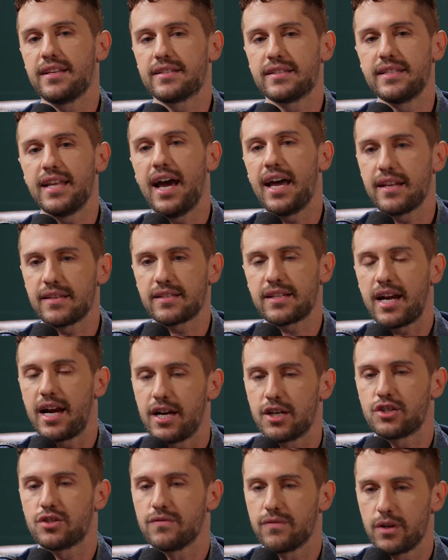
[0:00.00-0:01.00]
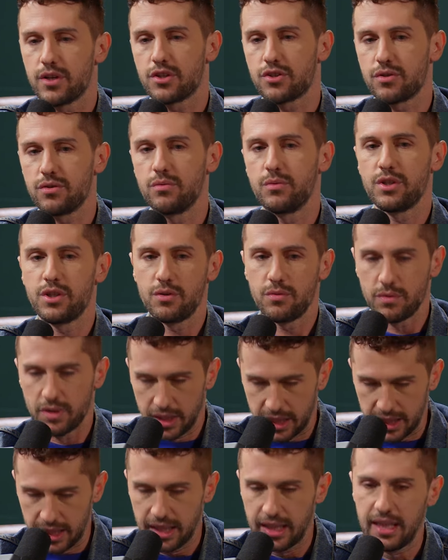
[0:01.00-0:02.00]
is not as controversial when you
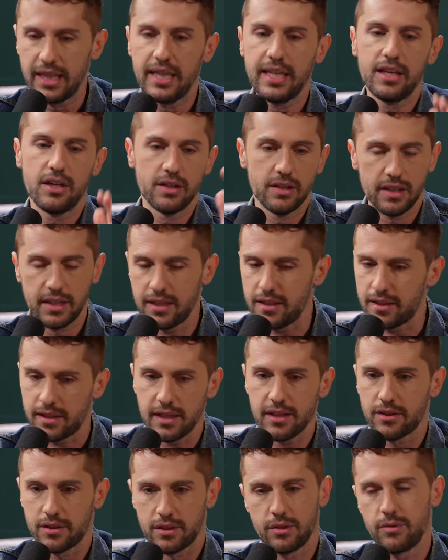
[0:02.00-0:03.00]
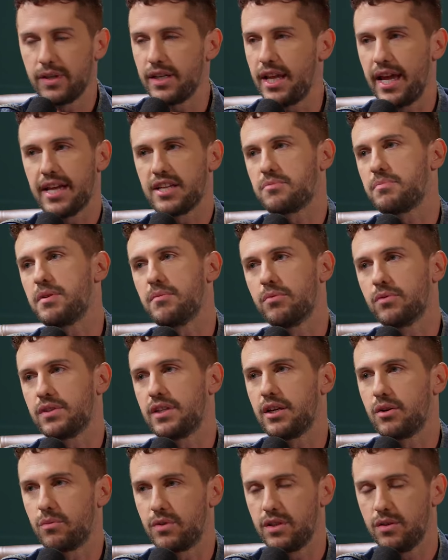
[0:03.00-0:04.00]
literally think through it as people
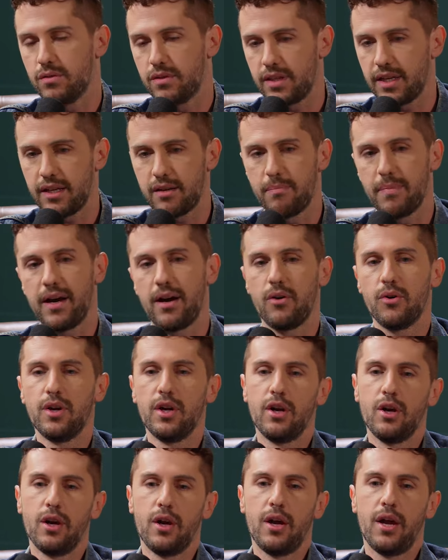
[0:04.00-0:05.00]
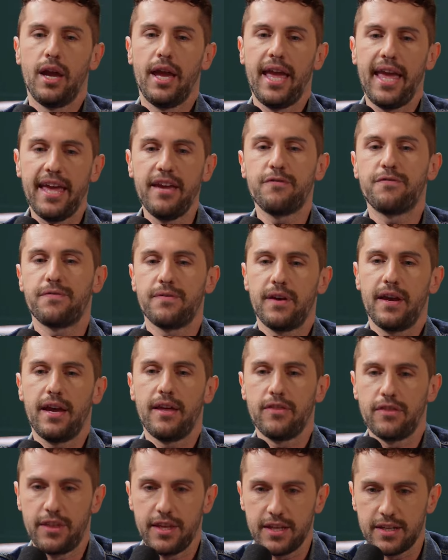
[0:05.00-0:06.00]
think. Mm-hmm. When you think about if
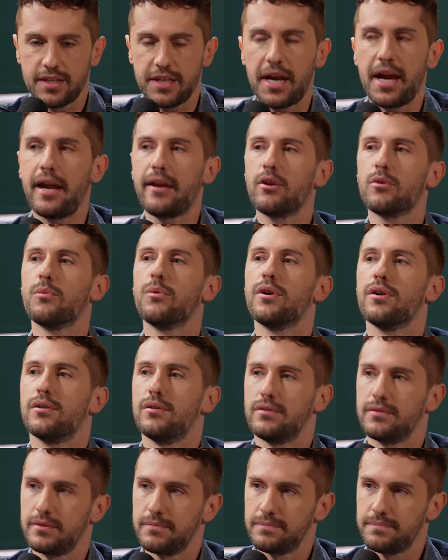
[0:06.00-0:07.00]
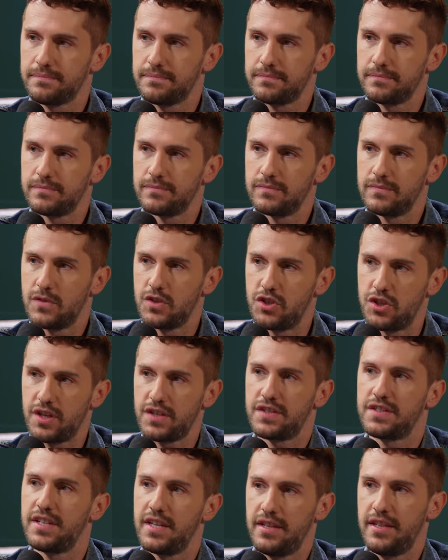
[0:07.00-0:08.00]
the entire world
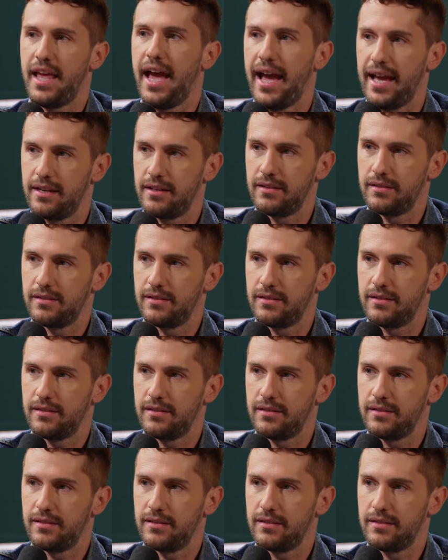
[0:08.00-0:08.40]
just did that,